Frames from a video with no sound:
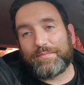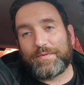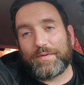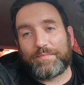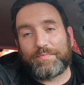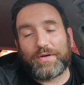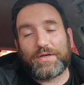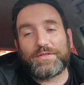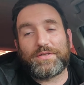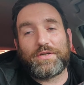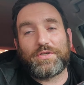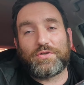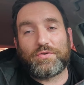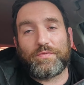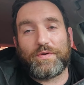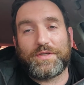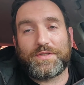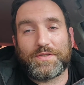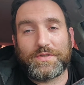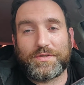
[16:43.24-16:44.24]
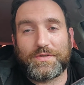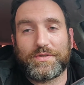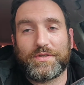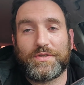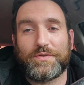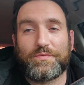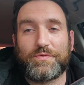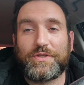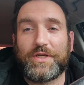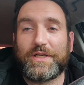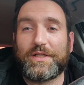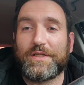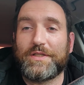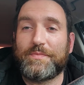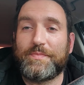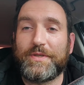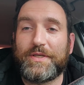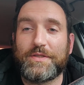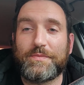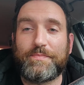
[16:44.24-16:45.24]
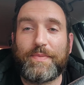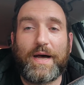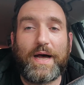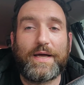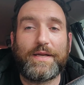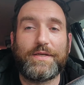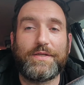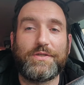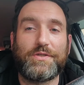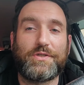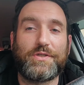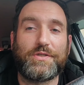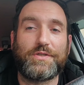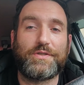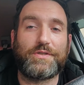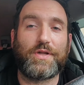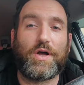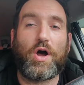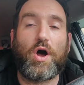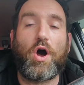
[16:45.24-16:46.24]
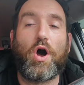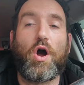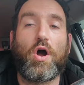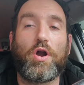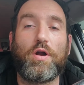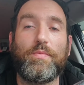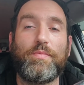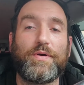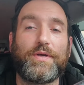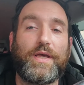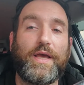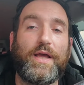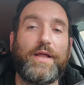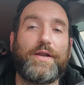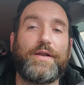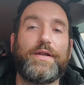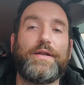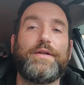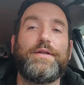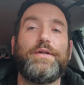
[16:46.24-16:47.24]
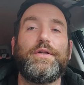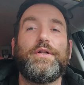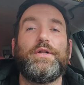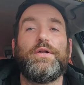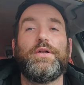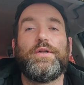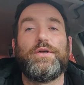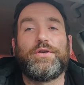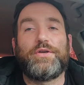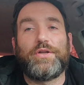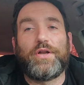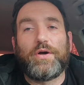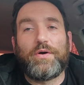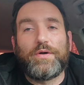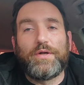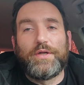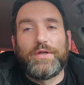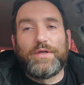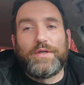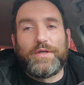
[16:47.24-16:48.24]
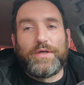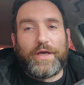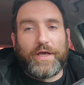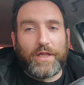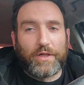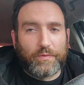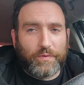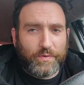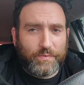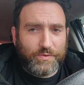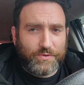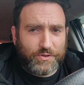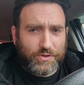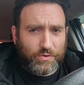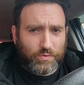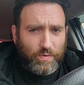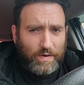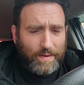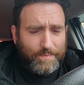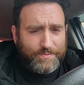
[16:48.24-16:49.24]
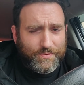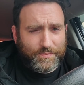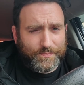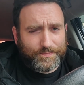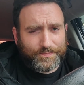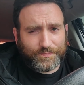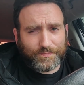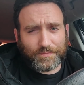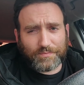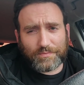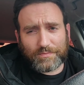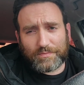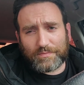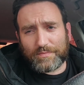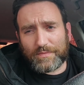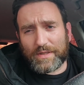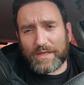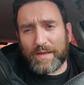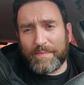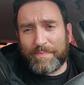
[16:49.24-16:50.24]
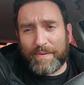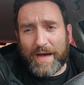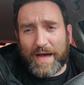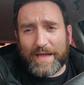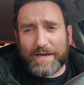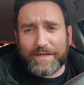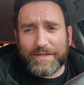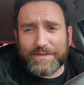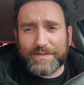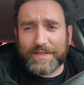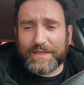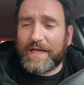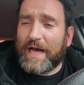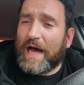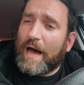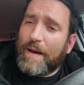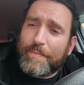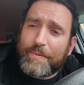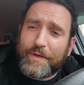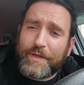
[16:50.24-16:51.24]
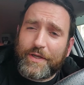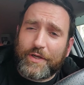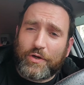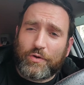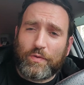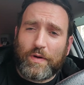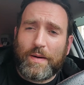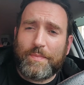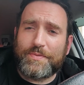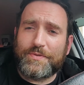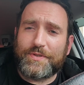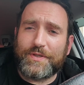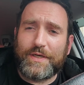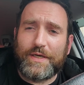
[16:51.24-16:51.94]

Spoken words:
presidential race is ridiculous because Biden is just a horrible candidate. You know, Hillary was corrupt. Biden's incompetent and corrupt.